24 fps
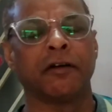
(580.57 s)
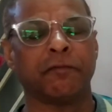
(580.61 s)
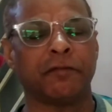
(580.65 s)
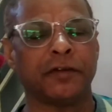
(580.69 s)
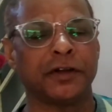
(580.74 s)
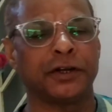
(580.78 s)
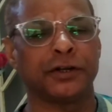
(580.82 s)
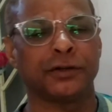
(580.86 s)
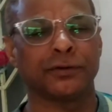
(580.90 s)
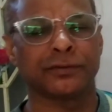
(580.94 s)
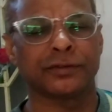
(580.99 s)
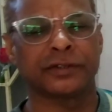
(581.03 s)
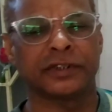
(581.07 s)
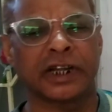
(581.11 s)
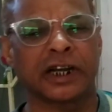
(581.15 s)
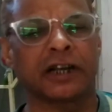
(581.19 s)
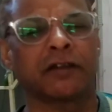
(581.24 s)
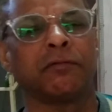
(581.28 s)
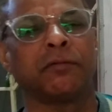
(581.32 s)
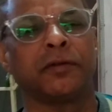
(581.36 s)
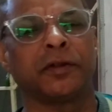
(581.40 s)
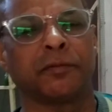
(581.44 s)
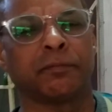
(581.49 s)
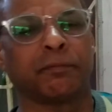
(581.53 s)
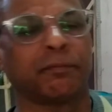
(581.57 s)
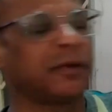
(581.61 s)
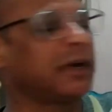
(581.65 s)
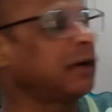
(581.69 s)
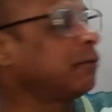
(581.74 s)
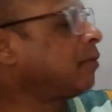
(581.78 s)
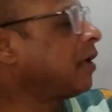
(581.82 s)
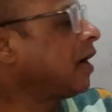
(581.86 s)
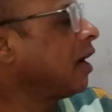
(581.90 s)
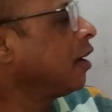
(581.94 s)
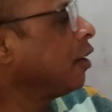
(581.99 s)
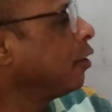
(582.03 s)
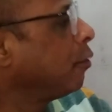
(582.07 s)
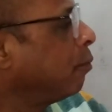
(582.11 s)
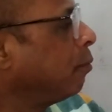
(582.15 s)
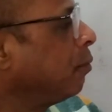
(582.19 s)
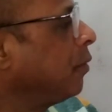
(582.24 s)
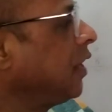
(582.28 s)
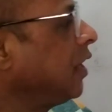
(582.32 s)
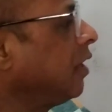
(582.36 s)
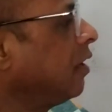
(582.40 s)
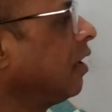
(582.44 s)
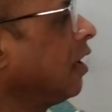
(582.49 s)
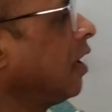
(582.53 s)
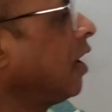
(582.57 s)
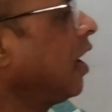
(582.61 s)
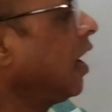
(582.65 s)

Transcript: videos that will be made by me.